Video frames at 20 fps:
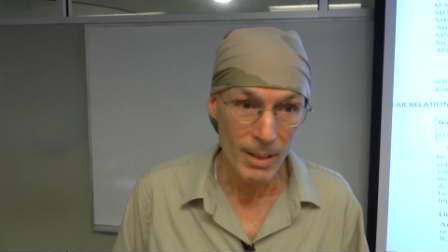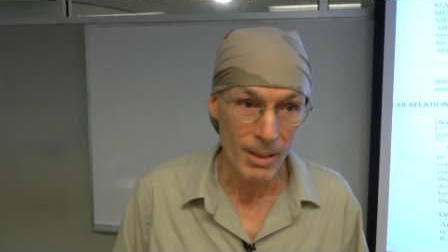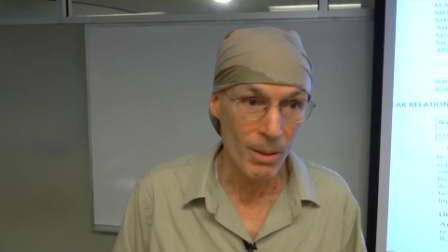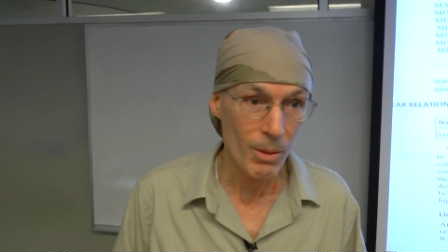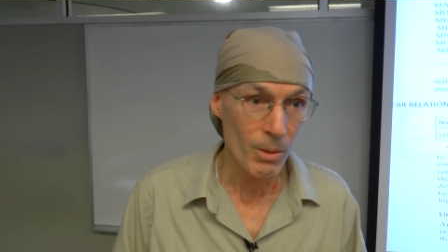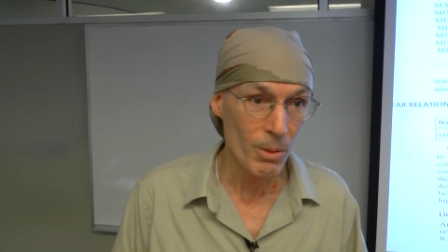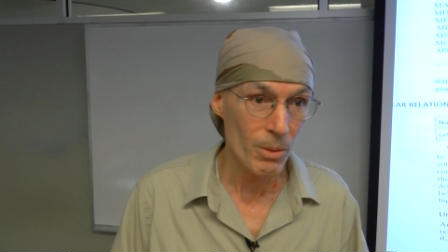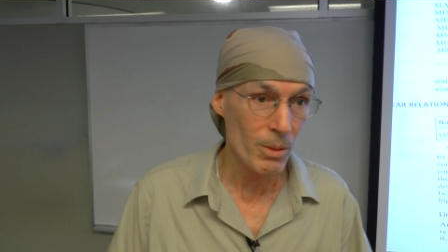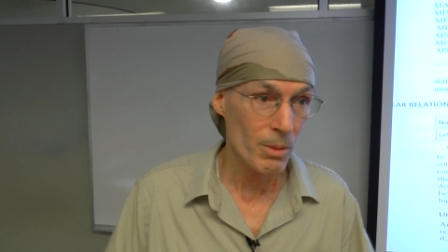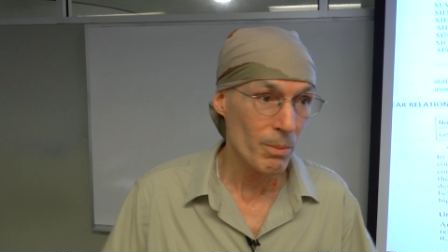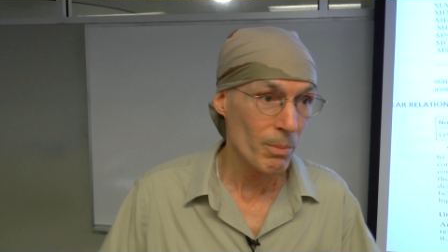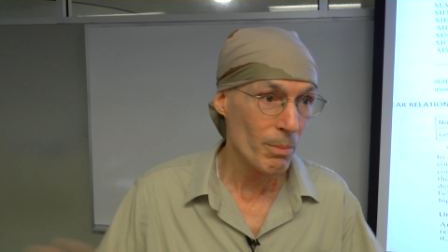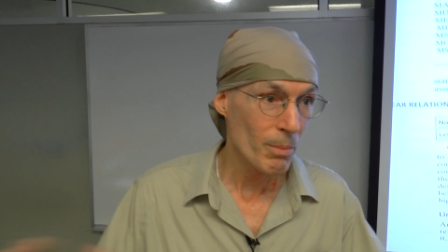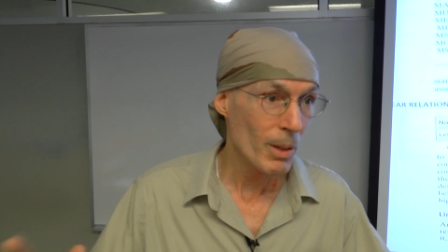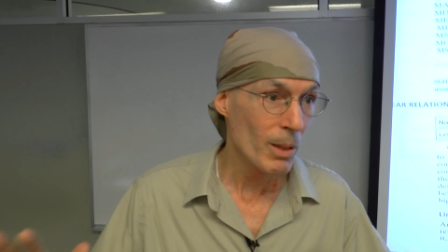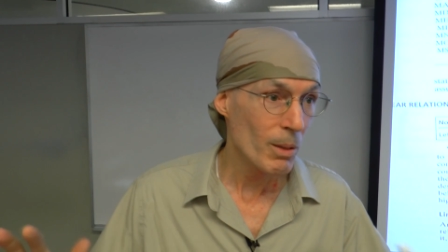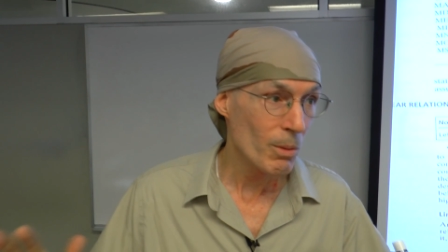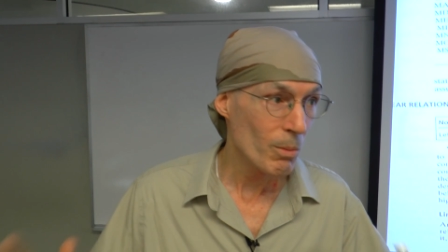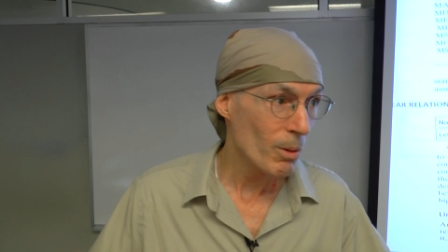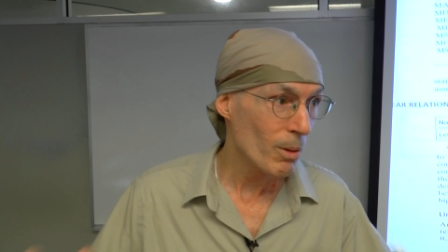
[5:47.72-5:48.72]
Those
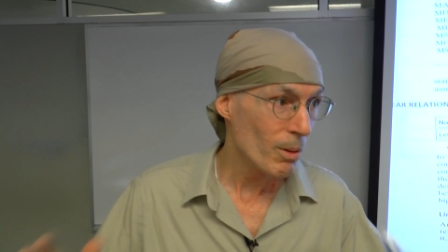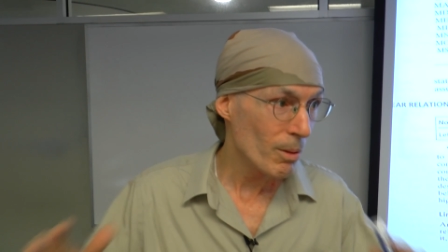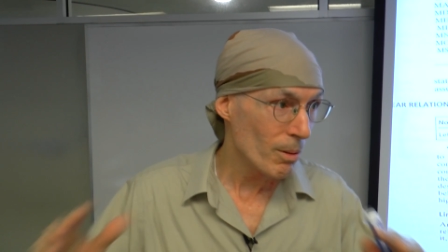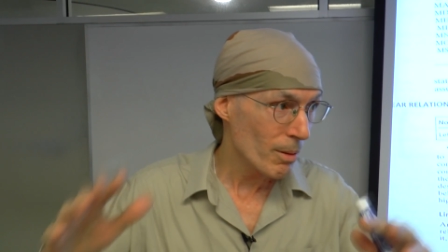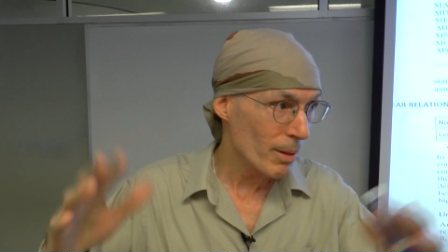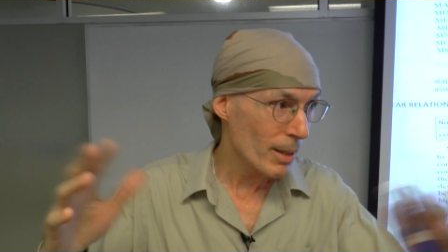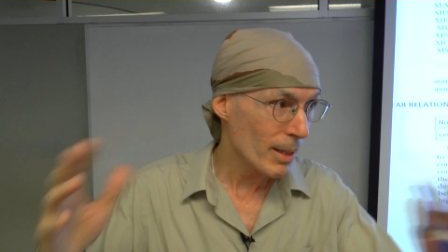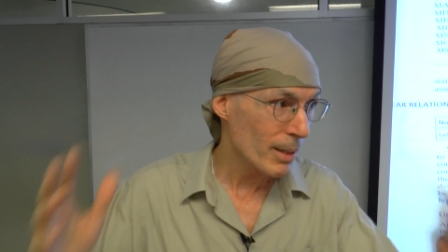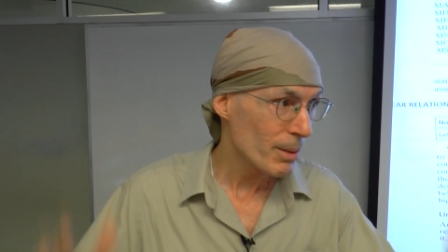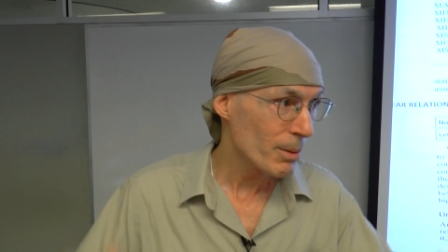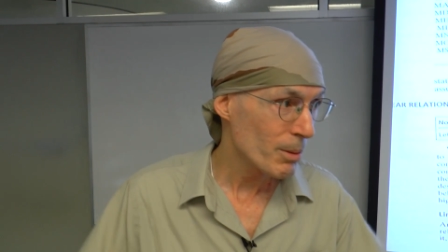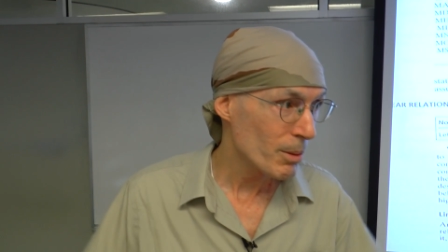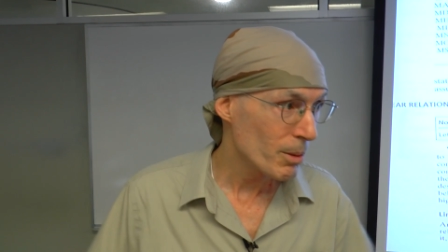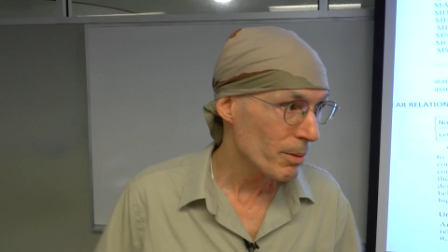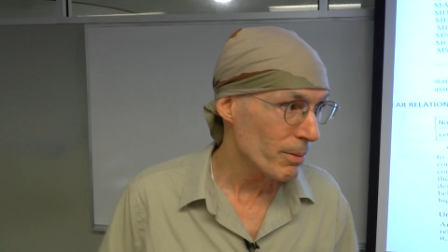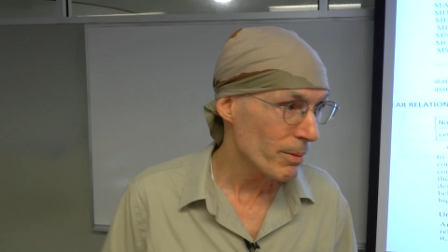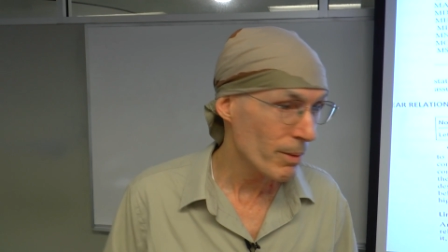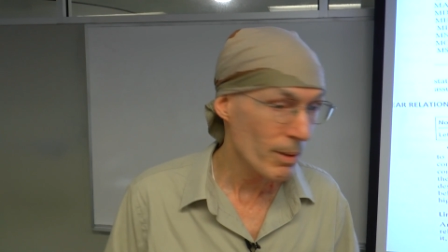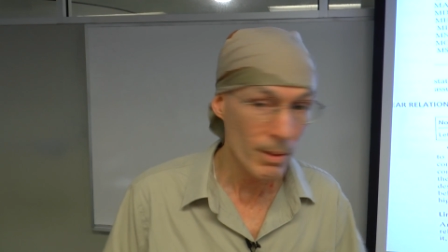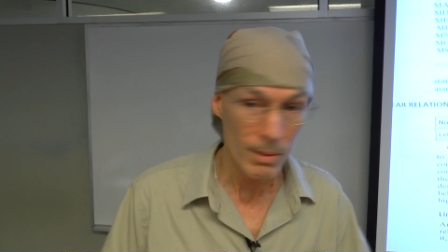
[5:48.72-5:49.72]
mud walls, thatch
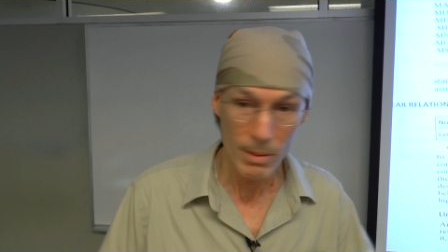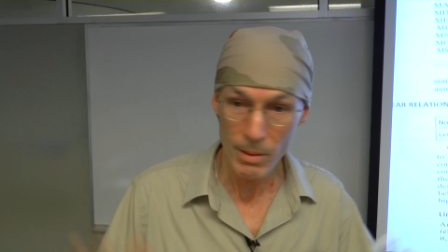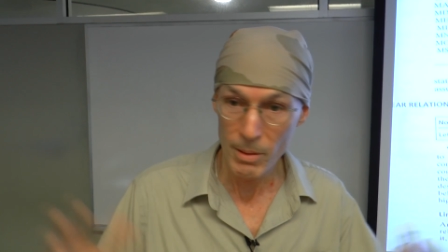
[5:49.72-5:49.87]
roof